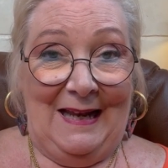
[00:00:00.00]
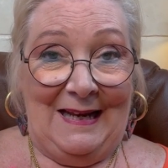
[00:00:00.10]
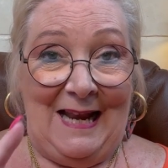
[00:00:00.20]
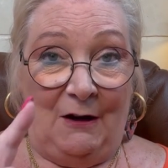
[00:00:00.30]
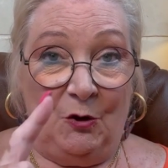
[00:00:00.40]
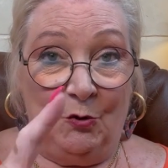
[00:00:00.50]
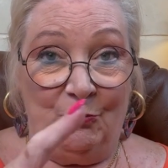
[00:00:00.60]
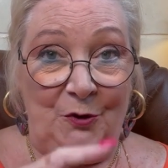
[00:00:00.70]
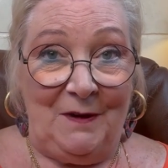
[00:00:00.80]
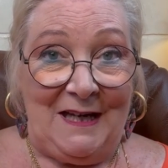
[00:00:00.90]
Now, your
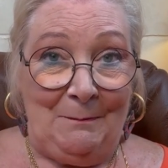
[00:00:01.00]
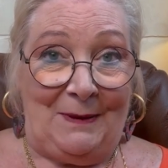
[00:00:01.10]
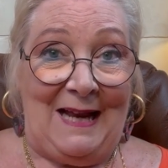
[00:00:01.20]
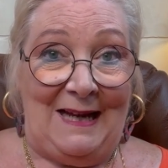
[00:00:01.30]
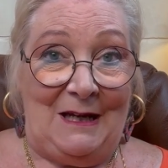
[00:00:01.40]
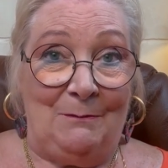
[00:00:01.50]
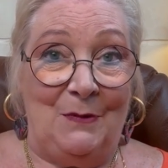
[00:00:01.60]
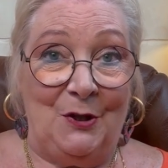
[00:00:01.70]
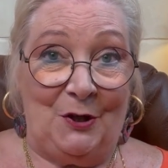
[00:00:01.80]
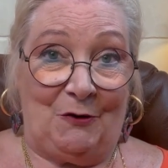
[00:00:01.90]
ruling planet
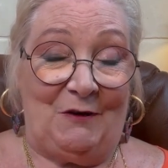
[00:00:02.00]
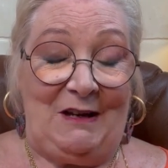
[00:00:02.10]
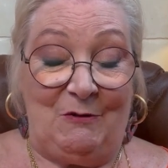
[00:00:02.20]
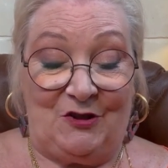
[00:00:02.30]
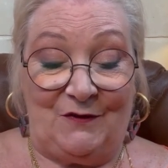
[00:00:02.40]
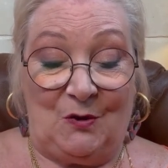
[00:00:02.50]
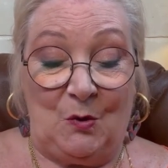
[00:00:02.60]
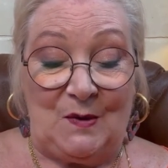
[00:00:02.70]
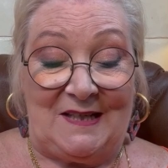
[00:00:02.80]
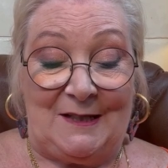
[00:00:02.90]
Mercury, which of
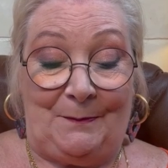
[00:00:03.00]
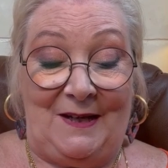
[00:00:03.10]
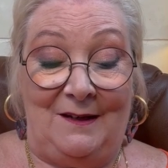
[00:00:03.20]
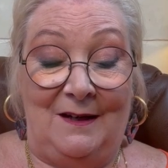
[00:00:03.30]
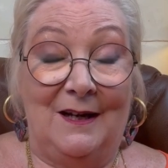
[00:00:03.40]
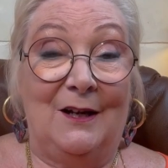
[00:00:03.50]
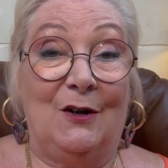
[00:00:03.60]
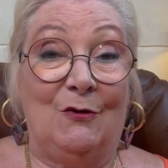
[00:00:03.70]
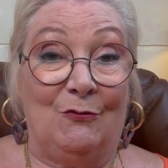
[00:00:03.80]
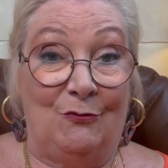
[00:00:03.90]
course has been
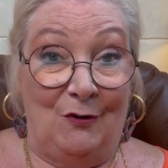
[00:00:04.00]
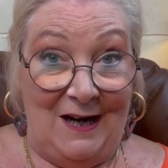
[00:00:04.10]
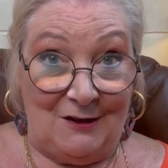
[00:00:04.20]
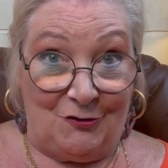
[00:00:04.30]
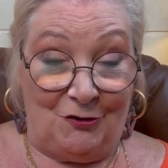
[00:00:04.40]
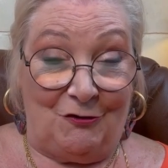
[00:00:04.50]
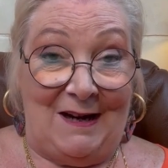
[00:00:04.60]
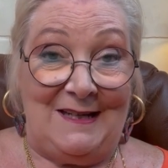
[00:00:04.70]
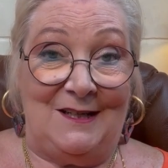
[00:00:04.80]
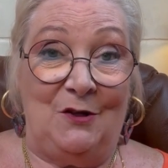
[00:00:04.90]

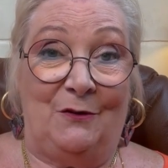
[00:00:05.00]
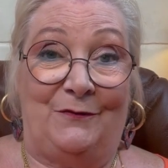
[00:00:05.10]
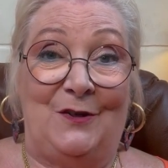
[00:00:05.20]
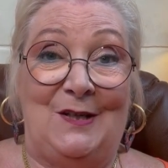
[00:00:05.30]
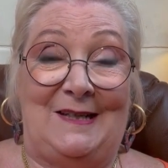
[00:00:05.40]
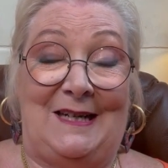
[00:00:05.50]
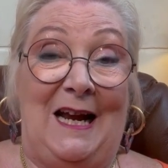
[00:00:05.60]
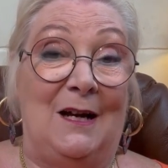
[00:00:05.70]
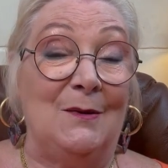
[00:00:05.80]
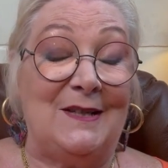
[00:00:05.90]
retrograde in your first
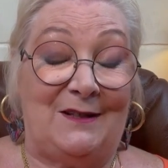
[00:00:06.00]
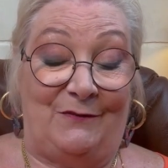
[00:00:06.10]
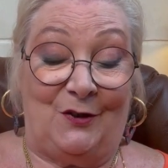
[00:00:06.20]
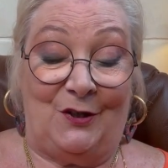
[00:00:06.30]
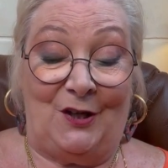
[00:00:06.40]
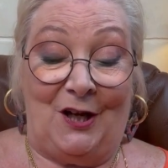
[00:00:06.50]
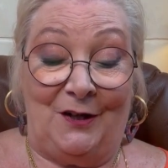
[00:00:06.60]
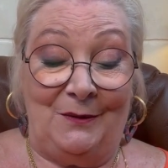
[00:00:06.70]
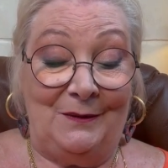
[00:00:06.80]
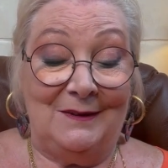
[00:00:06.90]
house,
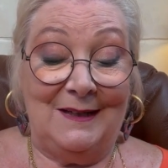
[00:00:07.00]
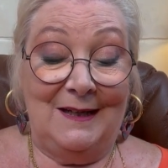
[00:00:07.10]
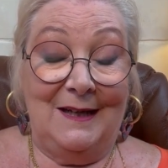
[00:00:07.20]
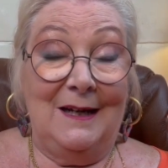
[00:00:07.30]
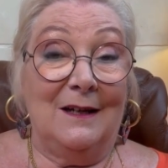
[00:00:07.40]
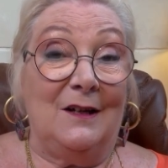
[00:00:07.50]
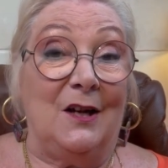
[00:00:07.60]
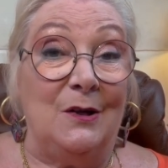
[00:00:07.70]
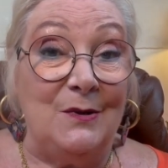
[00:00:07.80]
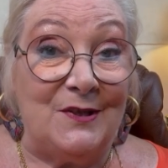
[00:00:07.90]
Virgo,
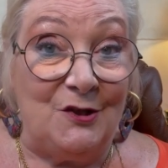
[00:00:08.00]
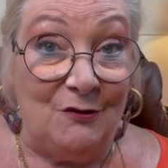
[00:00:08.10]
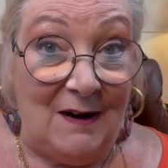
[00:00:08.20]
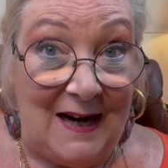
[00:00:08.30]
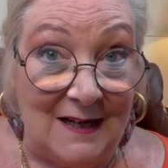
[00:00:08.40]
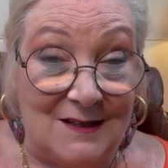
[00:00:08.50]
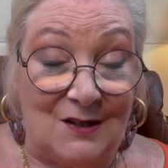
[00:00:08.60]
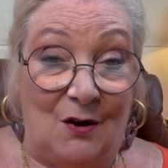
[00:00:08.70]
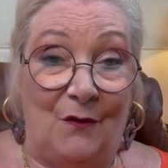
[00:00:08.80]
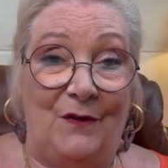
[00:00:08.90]
goes direct
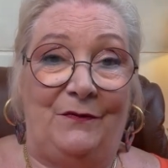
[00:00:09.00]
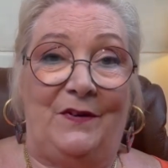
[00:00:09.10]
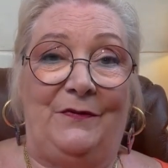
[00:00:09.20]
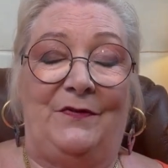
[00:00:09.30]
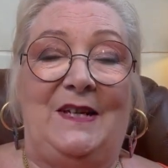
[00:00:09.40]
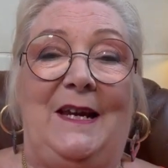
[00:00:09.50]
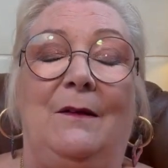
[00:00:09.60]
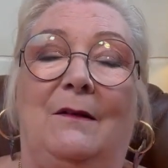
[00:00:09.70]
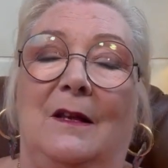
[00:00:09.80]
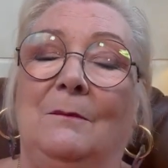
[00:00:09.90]
on the
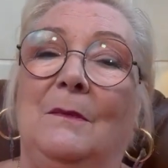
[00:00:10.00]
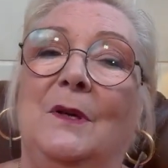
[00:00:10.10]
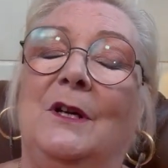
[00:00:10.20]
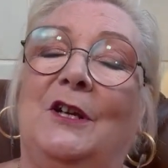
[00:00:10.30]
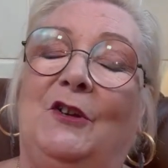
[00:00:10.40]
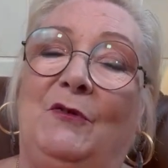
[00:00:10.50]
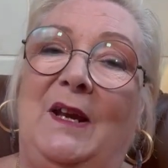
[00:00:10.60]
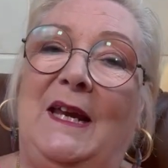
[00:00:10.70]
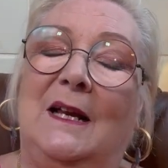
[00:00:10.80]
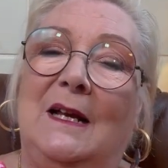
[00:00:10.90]
15th. And
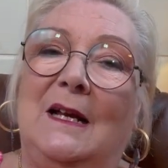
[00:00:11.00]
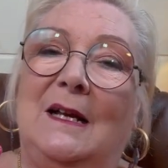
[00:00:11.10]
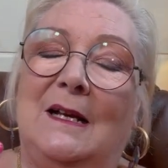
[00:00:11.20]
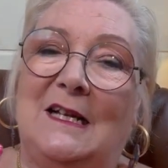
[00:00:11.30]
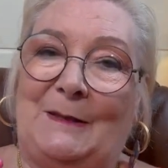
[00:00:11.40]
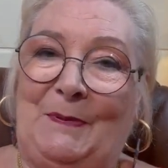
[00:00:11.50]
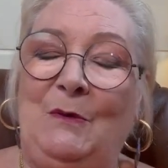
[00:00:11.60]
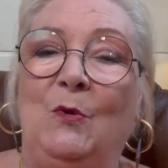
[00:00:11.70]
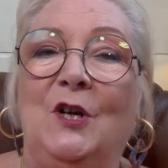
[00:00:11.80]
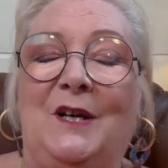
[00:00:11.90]
Mercury has
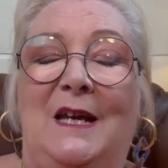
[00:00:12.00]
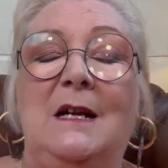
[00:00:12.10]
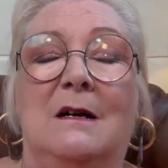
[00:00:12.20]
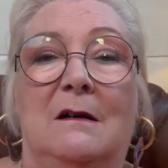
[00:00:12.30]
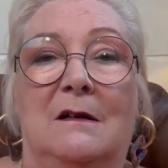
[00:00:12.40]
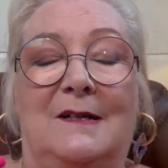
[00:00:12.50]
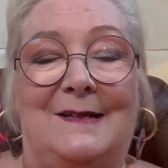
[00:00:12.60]
been working hard to